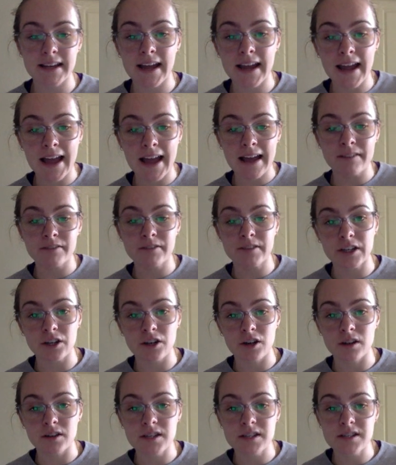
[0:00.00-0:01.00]
have here
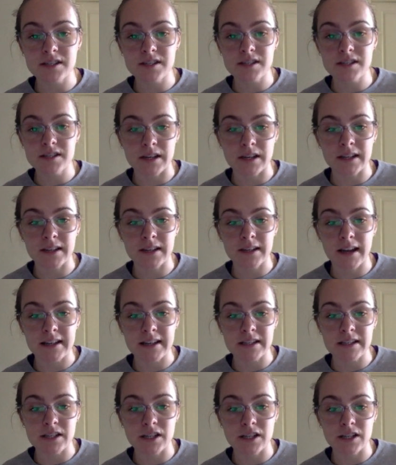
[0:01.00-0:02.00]
on the screen. I
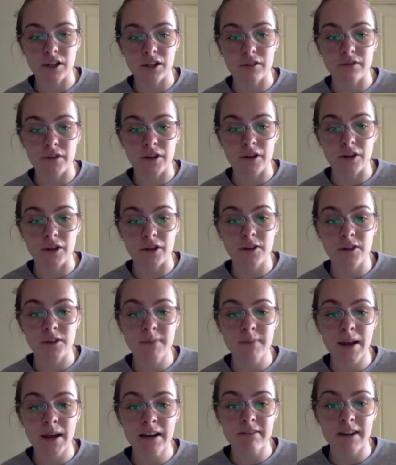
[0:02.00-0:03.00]
took a photo of
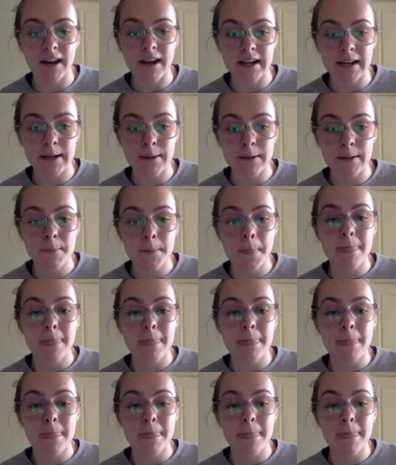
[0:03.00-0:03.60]
my writing,